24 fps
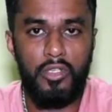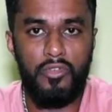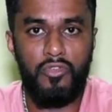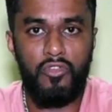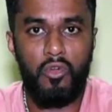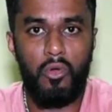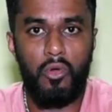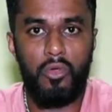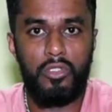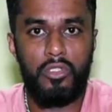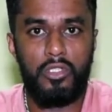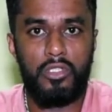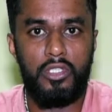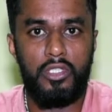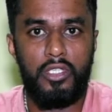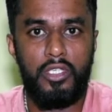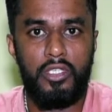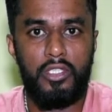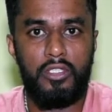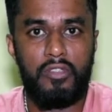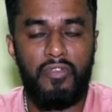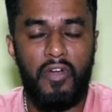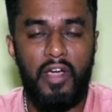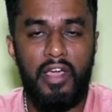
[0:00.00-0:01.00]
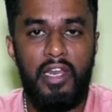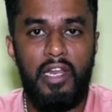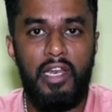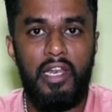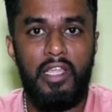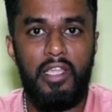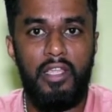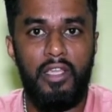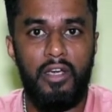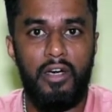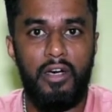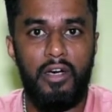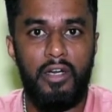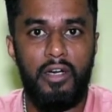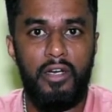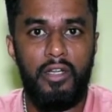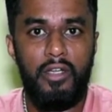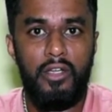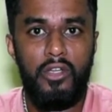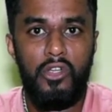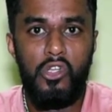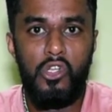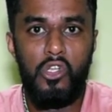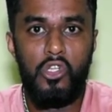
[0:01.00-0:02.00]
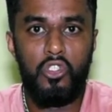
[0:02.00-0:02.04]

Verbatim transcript: Of course, it is finally here.